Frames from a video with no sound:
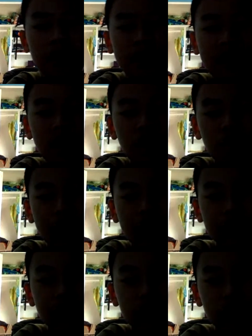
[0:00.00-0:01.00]
may not
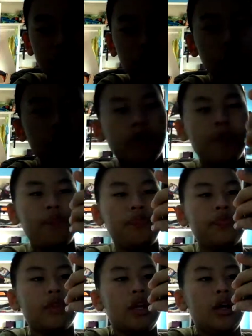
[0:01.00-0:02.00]
apply to you.
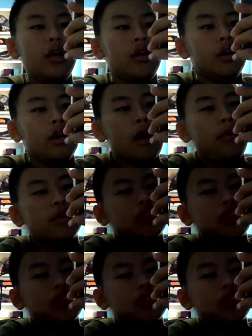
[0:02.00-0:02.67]
Apple